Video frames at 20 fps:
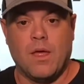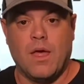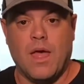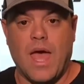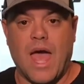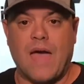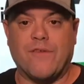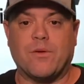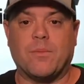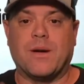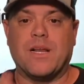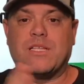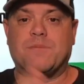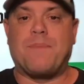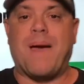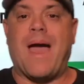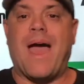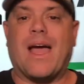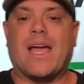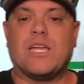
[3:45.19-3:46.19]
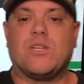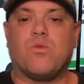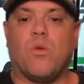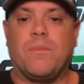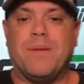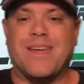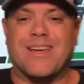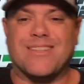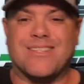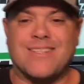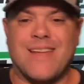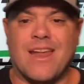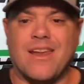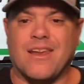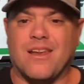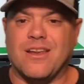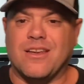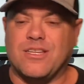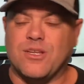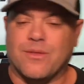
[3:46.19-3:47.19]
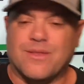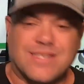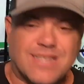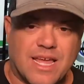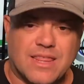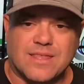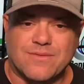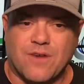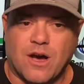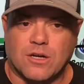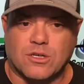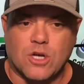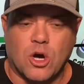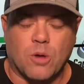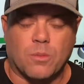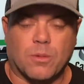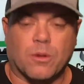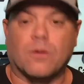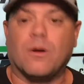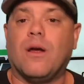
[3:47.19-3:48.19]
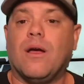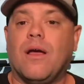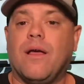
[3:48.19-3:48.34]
Everybody's package will be extended until the 10th of October.